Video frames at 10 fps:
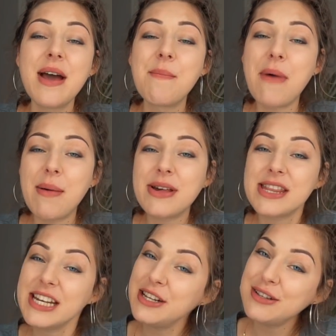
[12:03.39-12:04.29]
Mama,
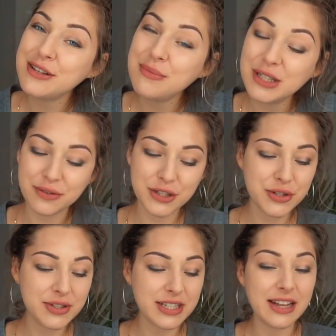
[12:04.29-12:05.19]
thank you so much for
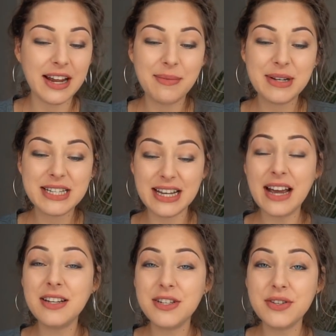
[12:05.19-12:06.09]
choosing that. I'm
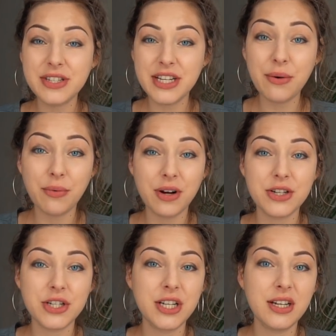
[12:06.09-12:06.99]
excited to see
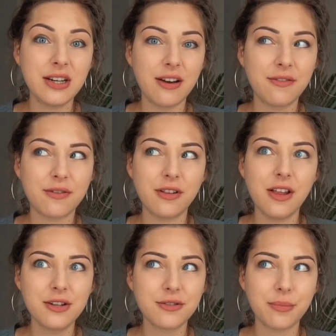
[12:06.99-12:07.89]
what she got for
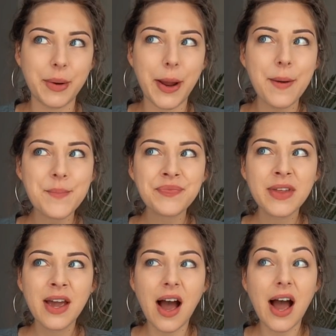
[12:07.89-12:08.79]
lunch for me.
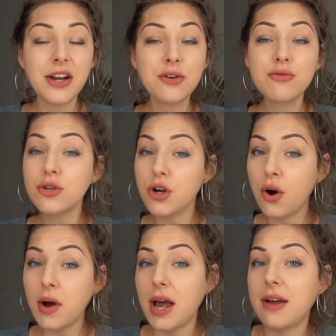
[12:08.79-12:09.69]
I don't
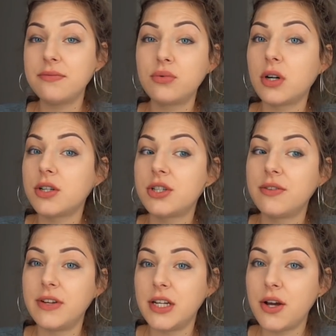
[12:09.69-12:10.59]
know. I haven't watched
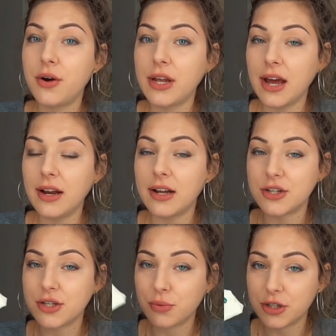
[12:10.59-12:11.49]
the video yet. I
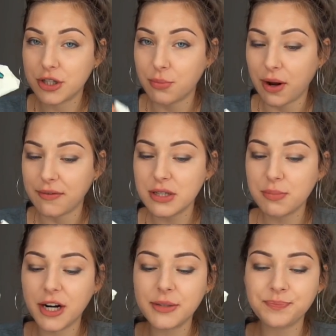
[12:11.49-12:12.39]
just watched the breakfast
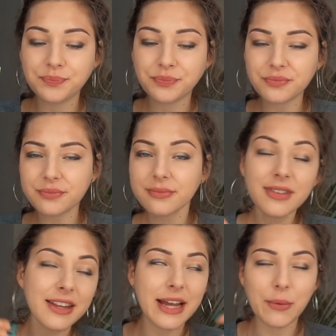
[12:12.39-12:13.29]
part
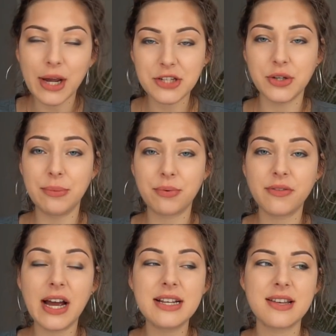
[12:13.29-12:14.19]
that we had to
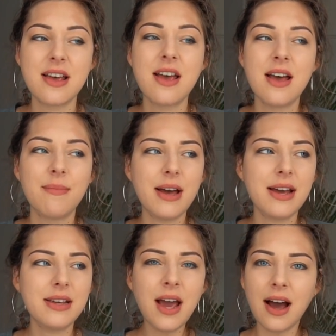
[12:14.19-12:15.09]
improvise.
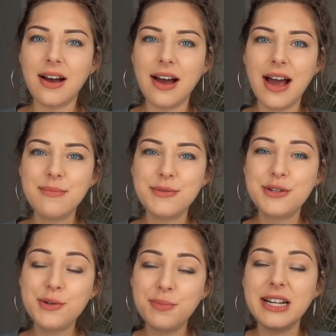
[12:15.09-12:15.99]
But yeah, I'm
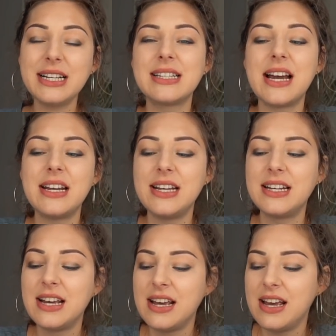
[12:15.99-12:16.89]
super
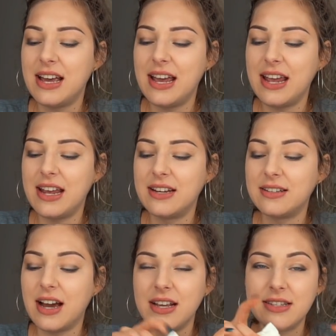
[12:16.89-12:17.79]
excited
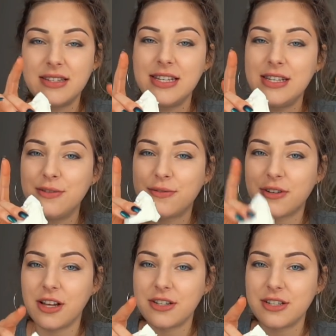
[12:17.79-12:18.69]
and I see you
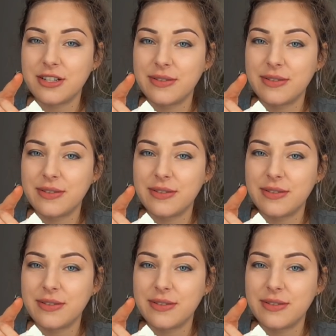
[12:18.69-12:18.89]
for lunch.